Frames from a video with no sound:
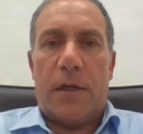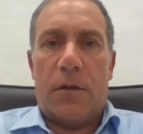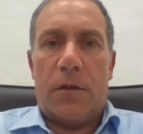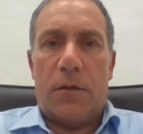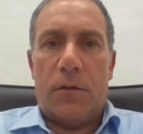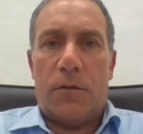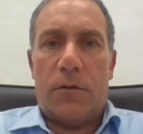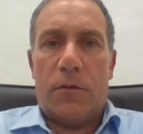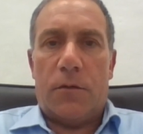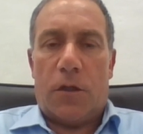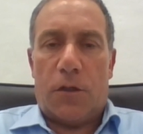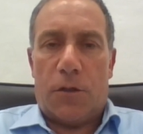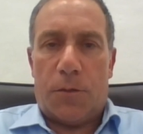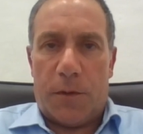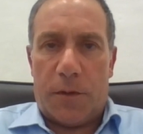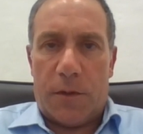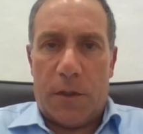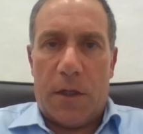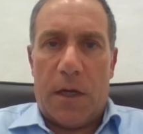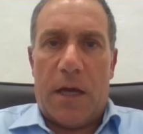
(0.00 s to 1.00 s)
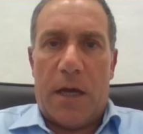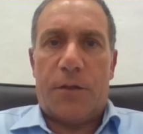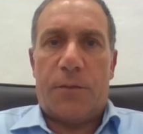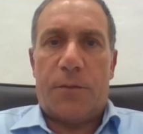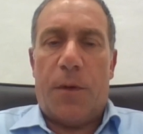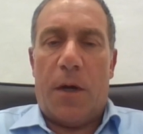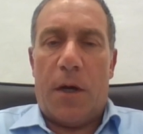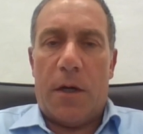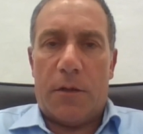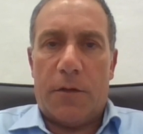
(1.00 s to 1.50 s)
Luke's Hospital as
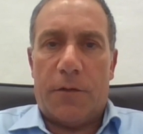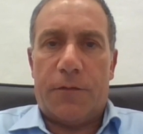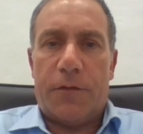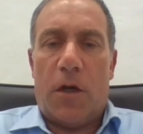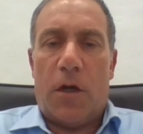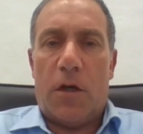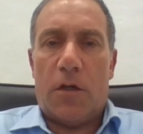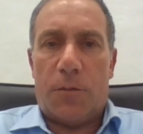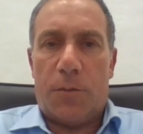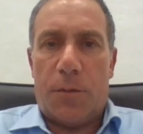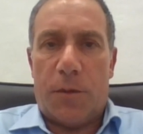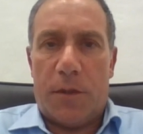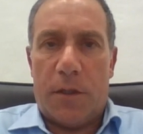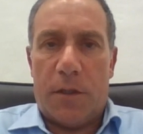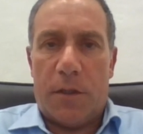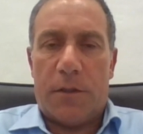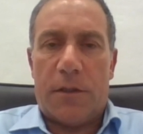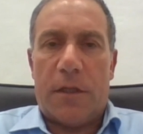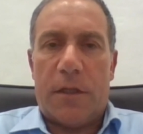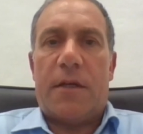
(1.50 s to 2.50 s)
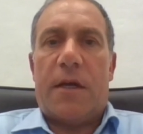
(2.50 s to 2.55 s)
part of hospitals